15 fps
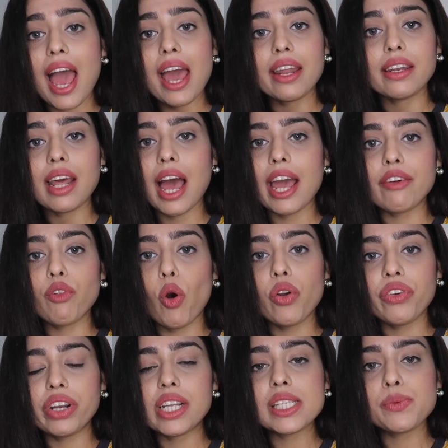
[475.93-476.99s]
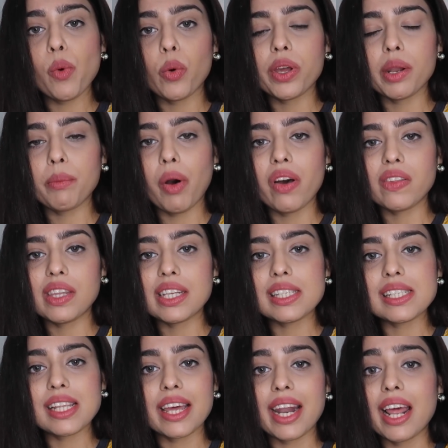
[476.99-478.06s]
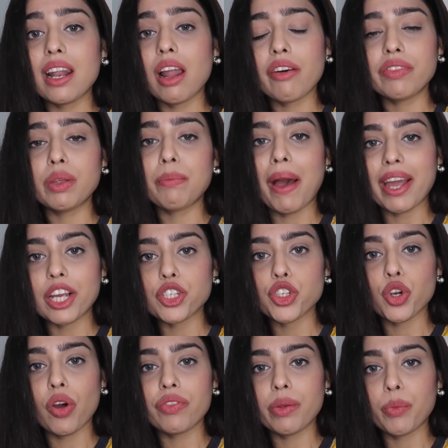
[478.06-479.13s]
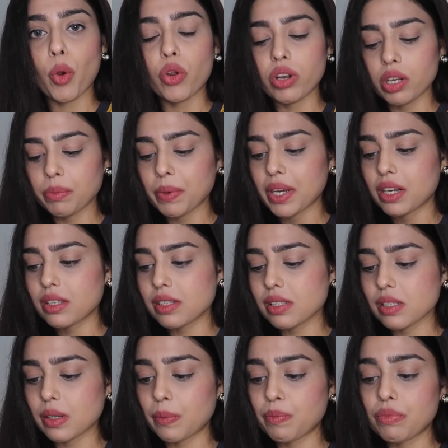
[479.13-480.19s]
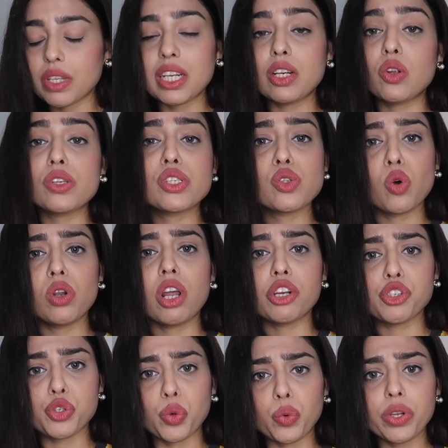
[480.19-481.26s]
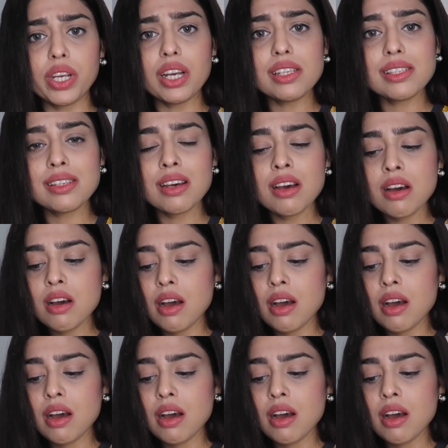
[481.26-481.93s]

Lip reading: And I've already spoken about this, that I love the packaging of the product because it looks so luxurious,